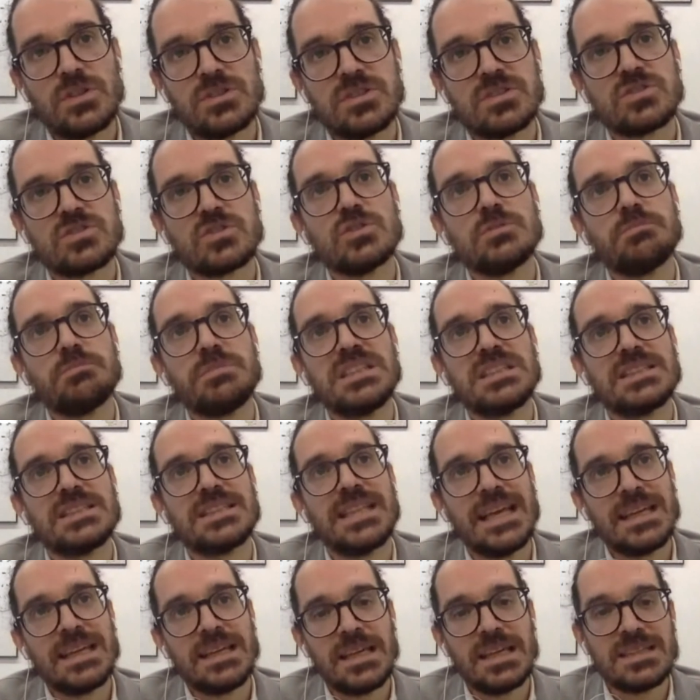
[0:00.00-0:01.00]
these voices could
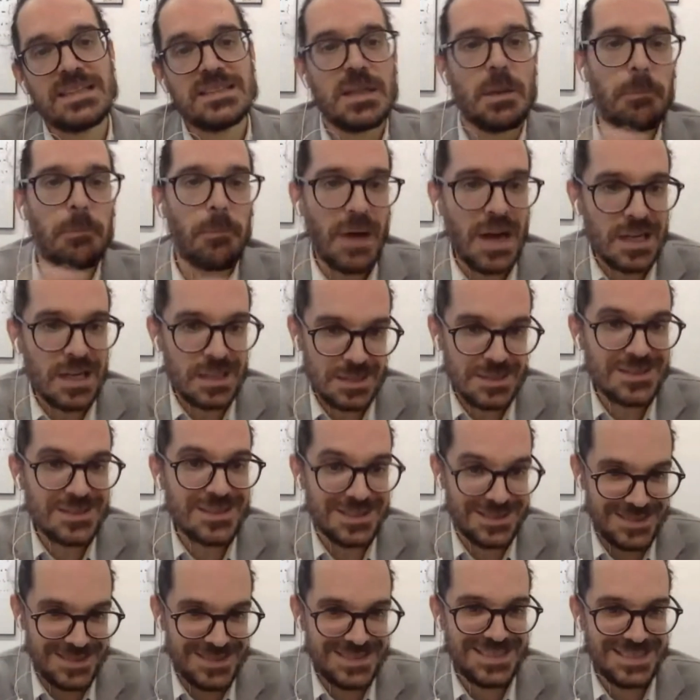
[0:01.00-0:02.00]
be taking the
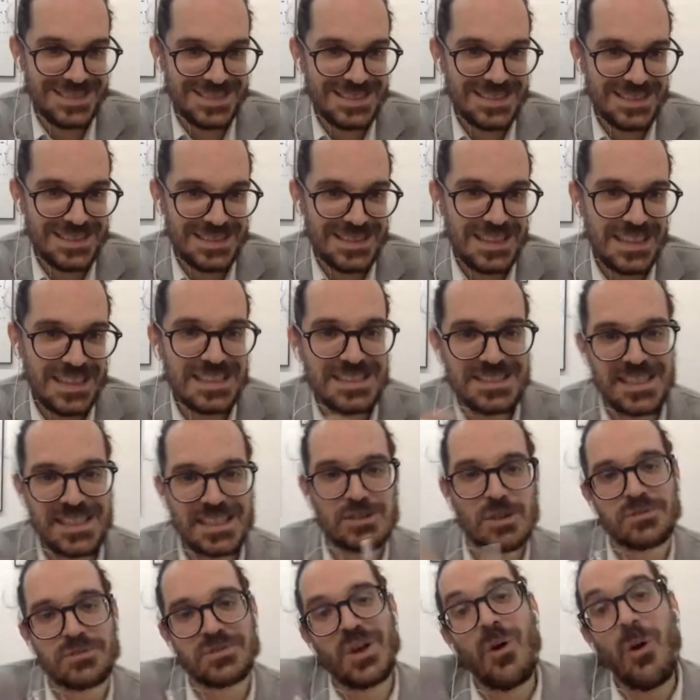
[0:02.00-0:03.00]
part
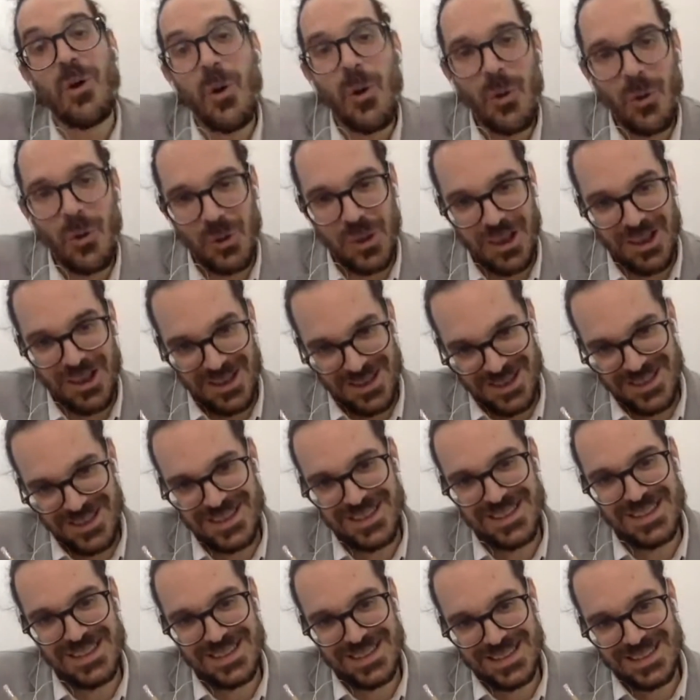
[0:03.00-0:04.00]
instead of the
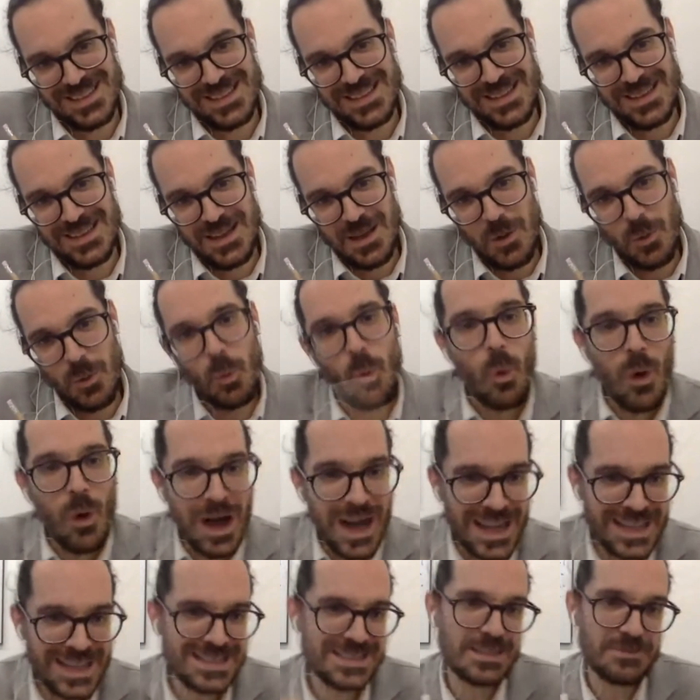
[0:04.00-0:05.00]
whole.
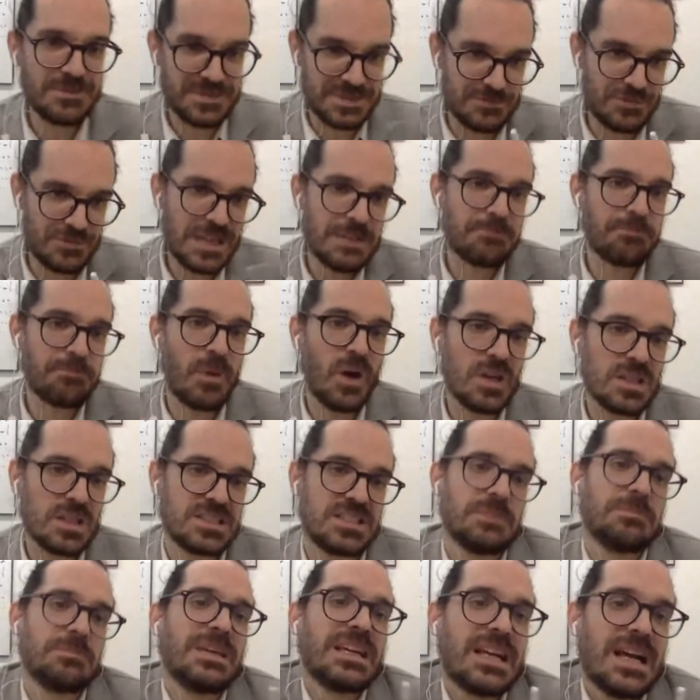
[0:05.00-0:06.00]
Why the trade
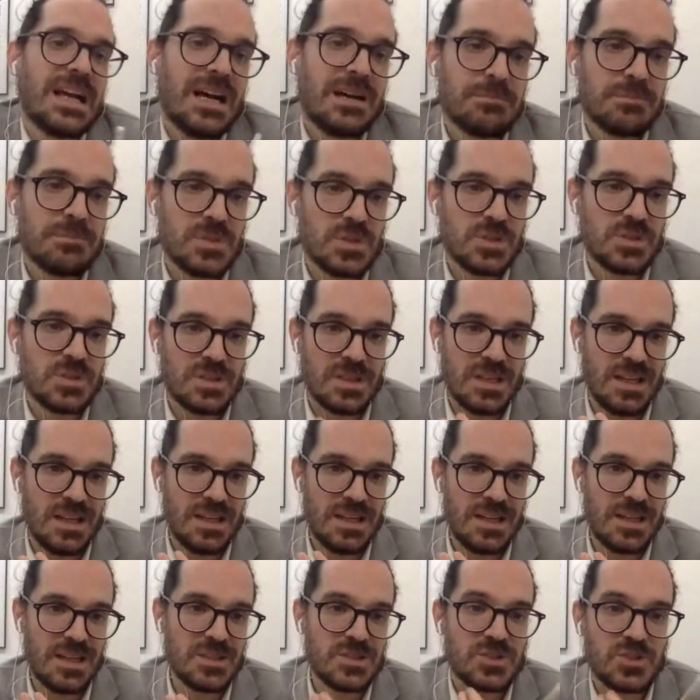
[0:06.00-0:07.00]
policy become
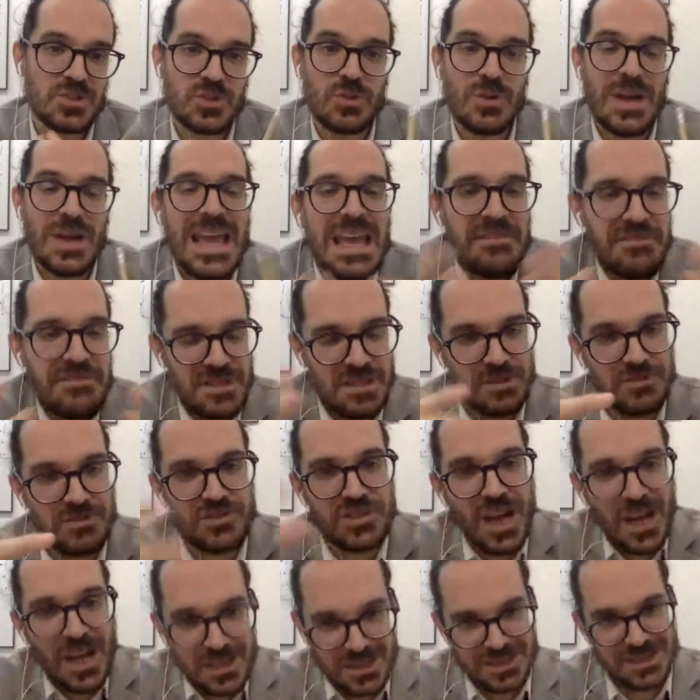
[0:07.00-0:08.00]
so
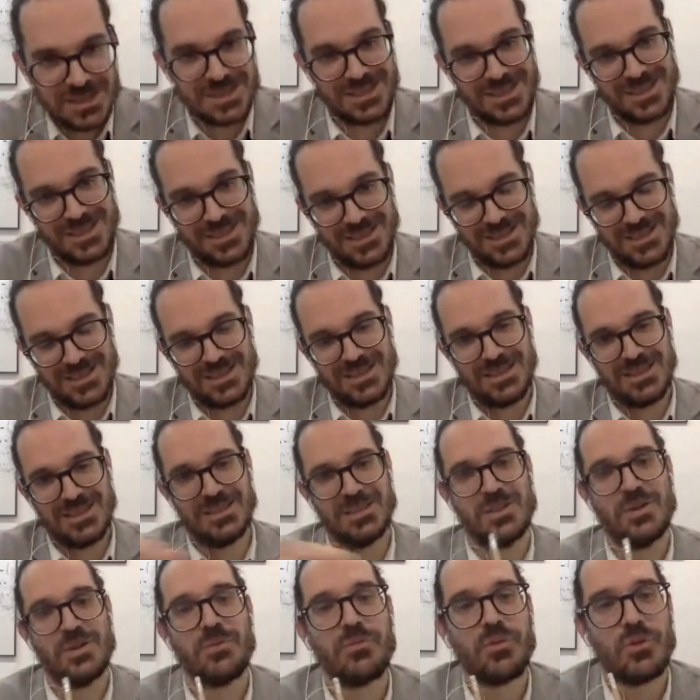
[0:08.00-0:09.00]
evident target
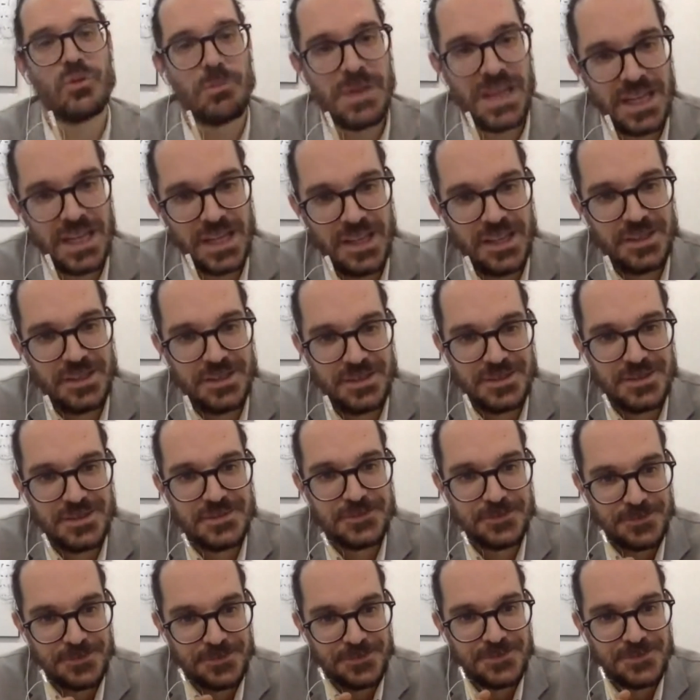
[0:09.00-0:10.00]
for many?